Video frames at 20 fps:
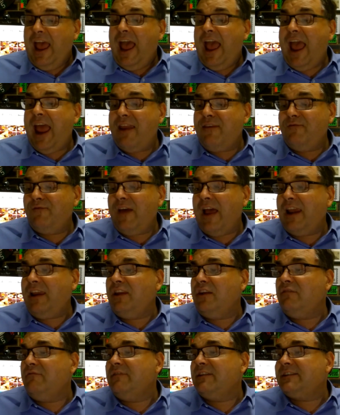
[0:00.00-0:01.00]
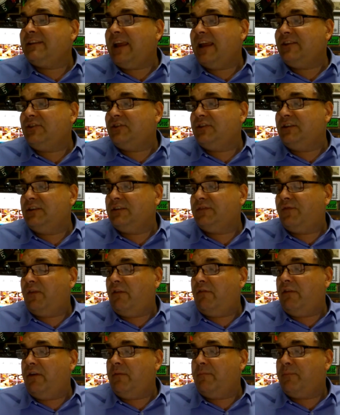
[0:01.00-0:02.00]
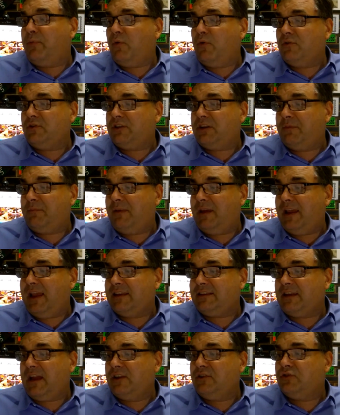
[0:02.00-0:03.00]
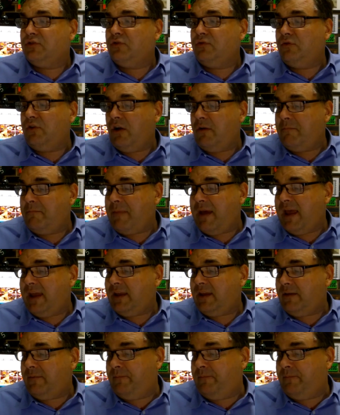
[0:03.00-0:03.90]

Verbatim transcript: And value retention is very important to me as I do not make